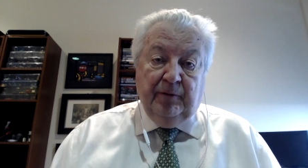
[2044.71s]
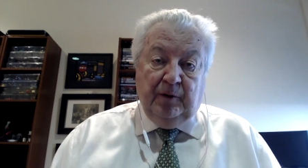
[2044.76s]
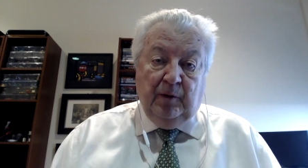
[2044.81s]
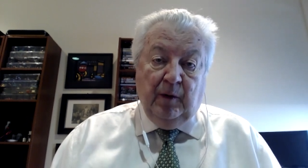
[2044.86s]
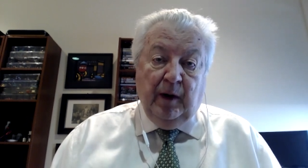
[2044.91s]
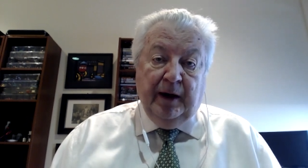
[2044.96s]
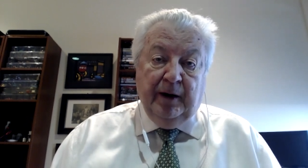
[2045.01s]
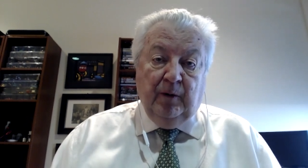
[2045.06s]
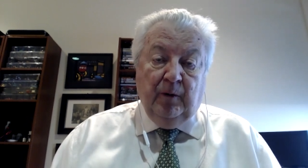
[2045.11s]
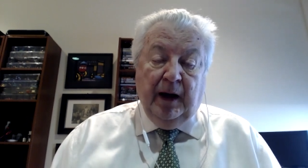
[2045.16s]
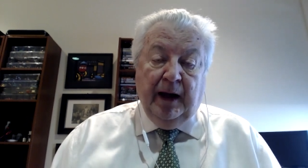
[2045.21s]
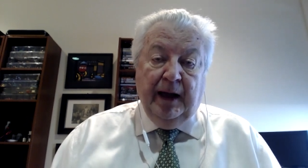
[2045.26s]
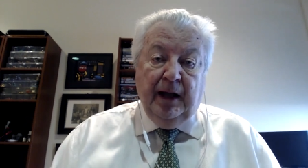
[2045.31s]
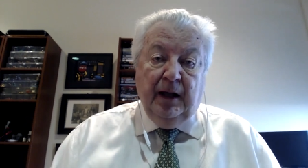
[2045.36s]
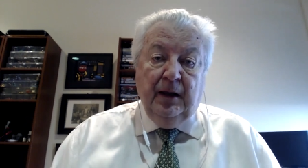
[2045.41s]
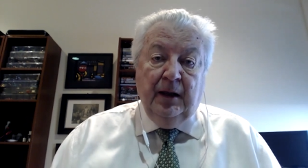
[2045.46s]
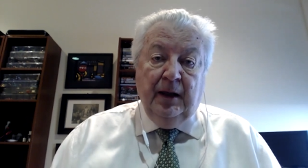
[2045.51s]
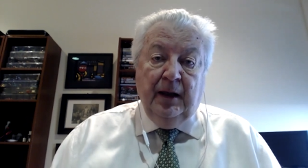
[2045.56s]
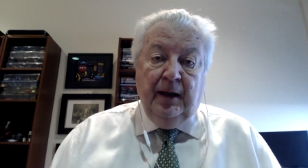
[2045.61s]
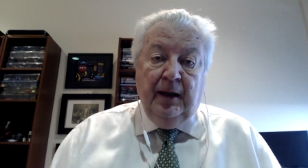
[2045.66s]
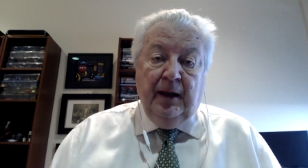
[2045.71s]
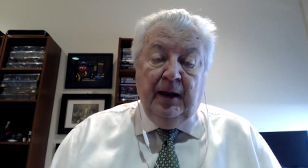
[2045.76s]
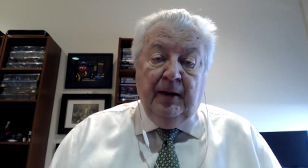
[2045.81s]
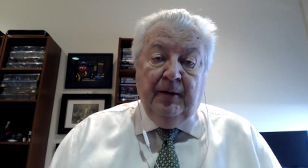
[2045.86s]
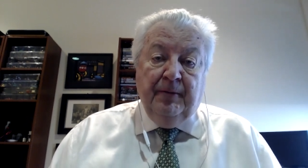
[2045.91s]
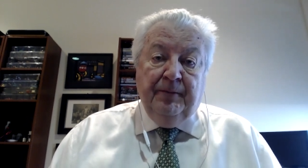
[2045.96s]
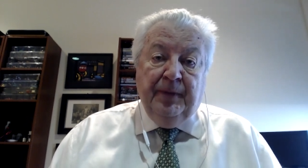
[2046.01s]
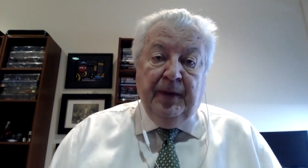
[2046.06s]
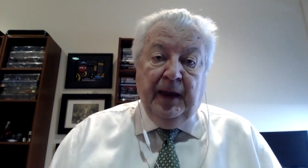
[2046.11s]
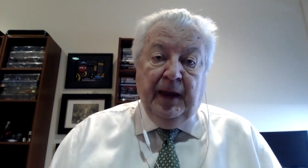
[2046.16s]
quite a while,
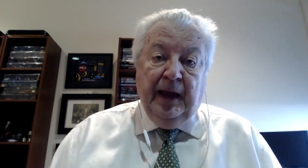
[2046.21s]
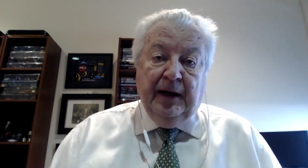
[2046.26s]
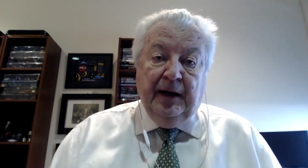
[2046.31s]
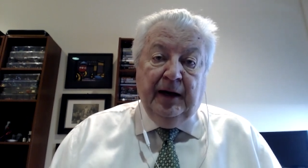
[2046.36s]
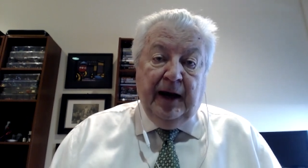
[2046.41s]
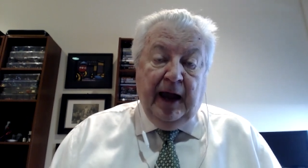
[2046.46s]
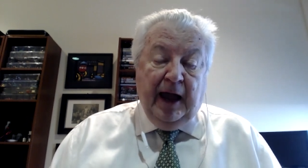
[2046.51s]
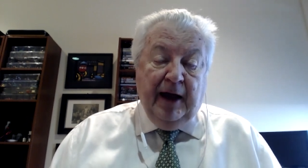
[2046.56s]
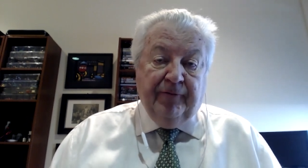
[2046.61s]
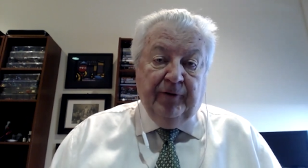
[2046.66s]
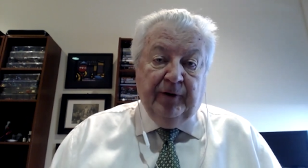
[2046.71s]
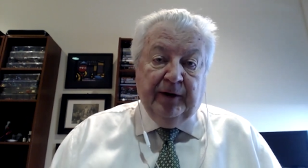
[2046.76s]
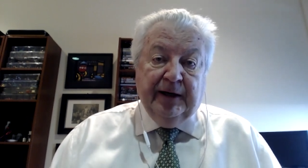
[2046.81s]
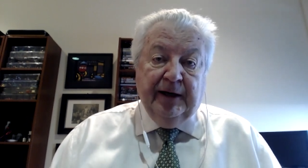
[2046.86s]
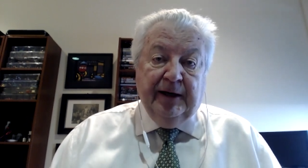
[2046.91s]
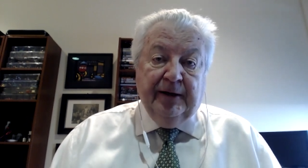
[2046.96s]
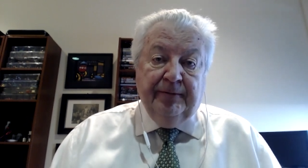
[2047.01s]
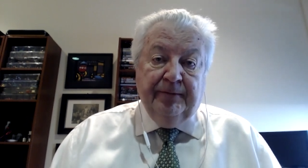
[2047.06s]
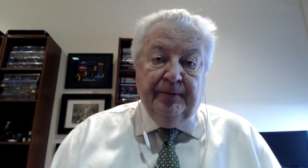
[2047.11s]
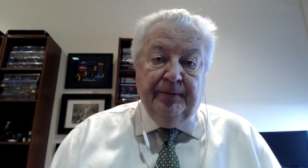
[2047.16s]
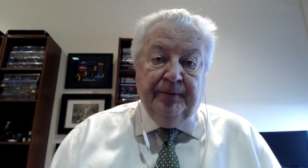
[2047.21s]
and in Africa.